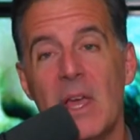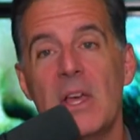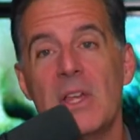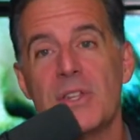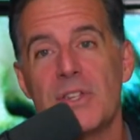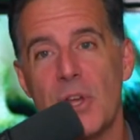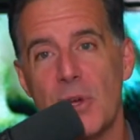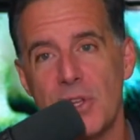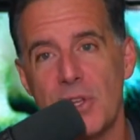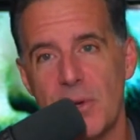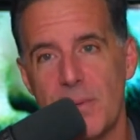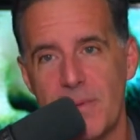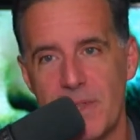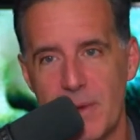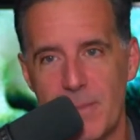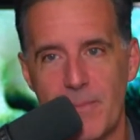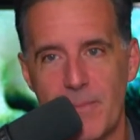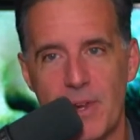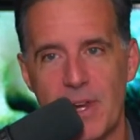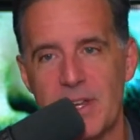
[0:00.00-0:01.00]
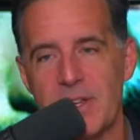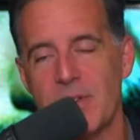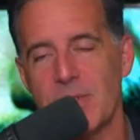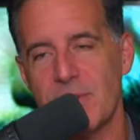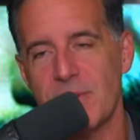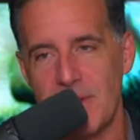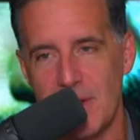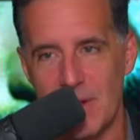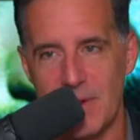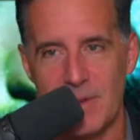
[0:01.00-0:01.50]
So you you put in your
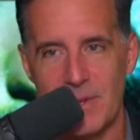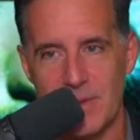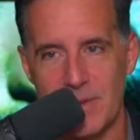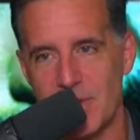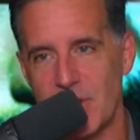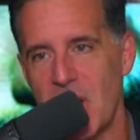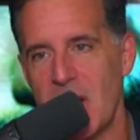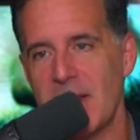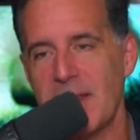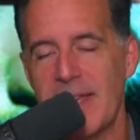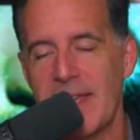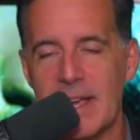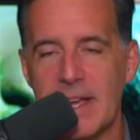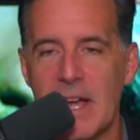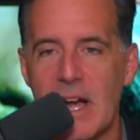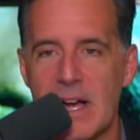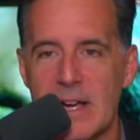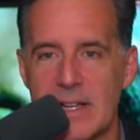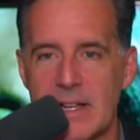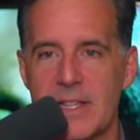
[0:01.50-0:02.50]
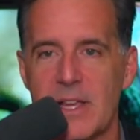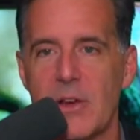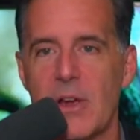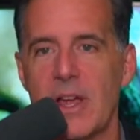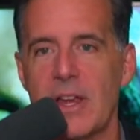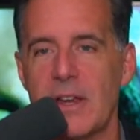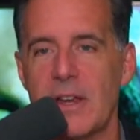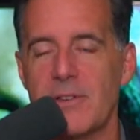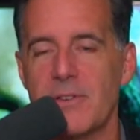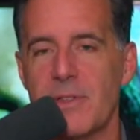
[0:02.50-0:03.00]
you know your John Hancock in there,
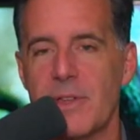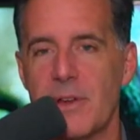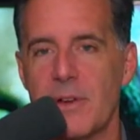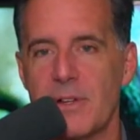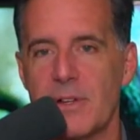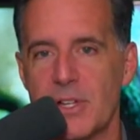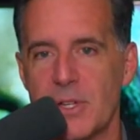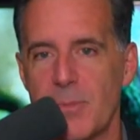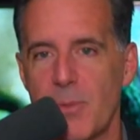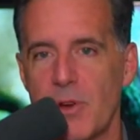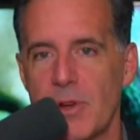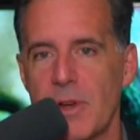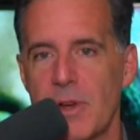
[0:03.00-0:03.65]
and under there just put